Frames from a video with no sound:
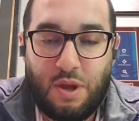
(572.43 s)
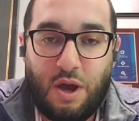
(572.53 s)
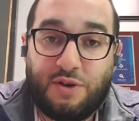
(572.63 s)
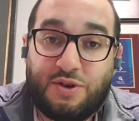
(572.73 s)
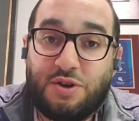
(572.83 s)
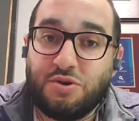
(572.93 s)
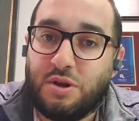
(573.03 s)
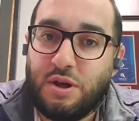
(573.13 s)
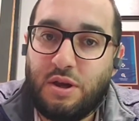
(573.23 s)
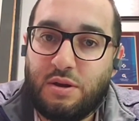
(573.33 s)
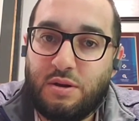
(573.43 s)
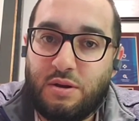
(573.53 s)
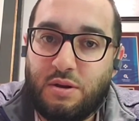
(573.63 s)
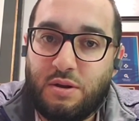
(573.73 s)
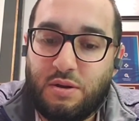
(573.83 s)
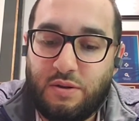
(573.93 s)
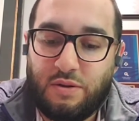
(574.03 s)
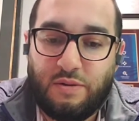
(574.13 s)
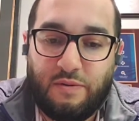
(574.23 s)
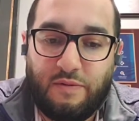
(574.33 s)
essentially,
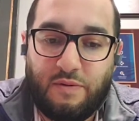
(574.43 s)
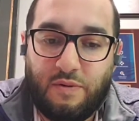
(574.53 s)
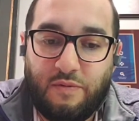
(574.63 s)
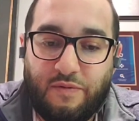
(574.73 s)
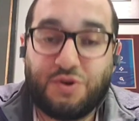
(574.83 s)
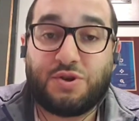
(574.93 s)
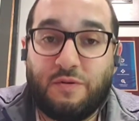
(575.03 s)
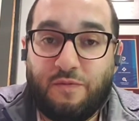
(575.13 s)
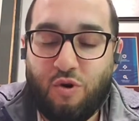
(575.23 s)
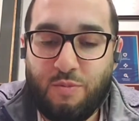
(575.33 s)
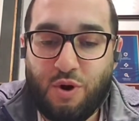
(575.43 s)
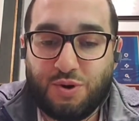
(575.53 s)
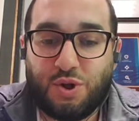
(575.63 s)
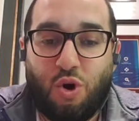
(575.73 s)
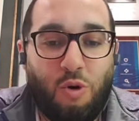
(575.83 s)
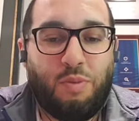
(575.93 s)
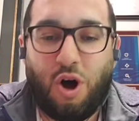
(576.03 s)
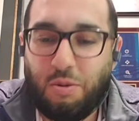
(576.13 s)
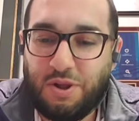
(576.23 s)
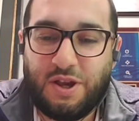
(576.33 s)
first and foremost, all
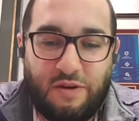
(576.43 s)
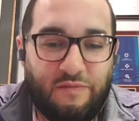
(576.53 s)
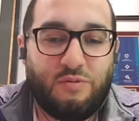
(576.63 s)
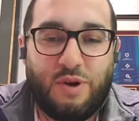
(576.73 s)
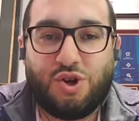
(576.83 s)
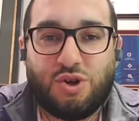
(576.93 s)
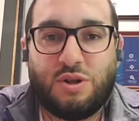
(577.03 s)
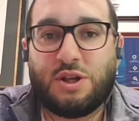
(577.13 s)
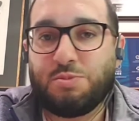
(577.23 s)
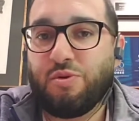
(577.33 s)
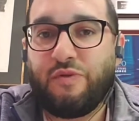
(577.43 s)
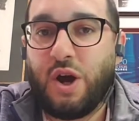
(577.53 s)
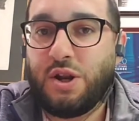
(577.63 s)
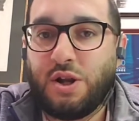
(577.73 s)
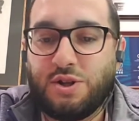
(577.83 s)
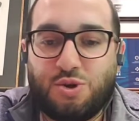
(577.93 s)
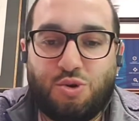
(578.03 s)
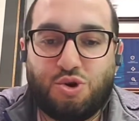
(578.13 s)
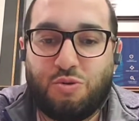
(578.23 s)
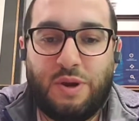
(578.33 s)
public information that's provided on
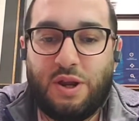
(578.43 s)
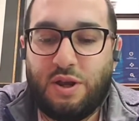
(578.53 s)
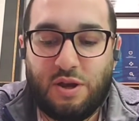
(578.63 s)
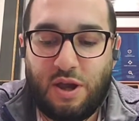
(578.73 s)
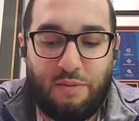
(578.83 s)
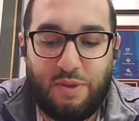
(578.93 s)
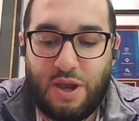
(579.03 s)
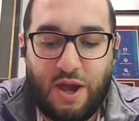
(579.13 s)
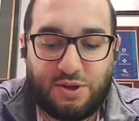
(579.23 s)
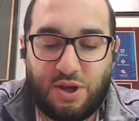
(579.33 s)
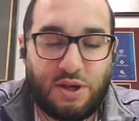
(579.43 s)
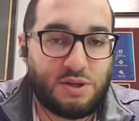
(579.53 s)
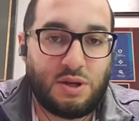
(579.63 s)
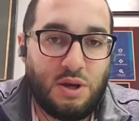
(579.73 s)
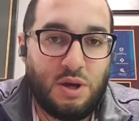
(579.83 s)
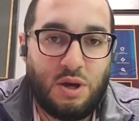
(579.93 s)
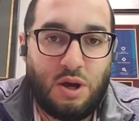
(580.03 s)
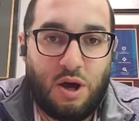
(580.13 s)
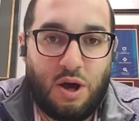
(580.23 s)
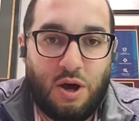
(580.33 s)
social media can be accessed
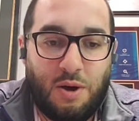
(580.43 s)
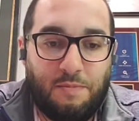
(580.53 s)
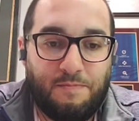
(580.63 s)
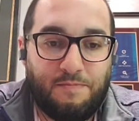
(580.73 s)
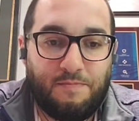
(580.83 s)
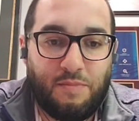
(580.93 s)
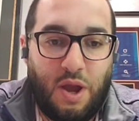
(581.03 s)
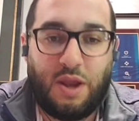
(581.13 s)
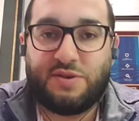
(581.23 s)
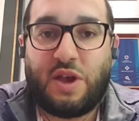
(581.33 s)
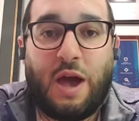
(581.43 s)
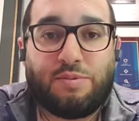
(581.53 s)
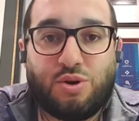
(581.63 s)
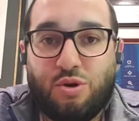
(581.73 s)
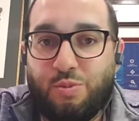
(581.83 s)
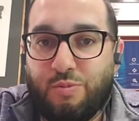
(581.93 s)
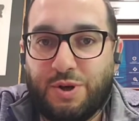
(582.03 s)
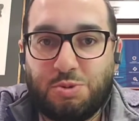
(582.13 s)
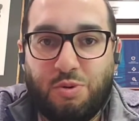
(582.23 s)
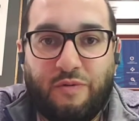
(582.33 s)
and is absolutely
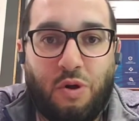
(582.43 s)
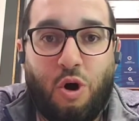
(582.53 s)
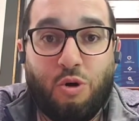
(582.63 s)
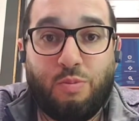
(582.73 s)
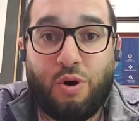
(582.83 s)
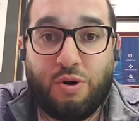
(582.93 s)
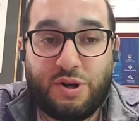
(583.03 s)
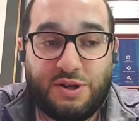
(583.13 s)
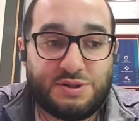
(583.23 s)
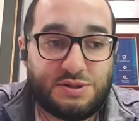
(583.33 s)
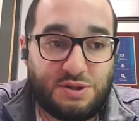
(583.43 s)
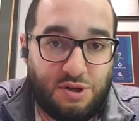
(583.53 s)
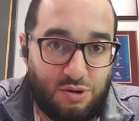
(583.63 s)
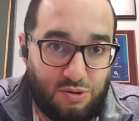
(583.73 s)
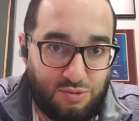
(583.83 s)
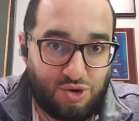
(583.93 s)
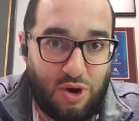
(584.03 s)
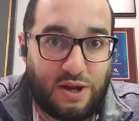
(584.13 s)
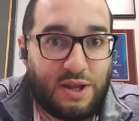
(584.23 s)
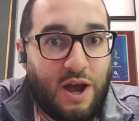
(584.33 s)
permissible for all parties to
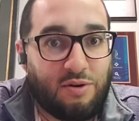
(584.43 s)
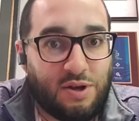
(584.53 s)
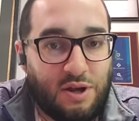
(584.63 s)
track down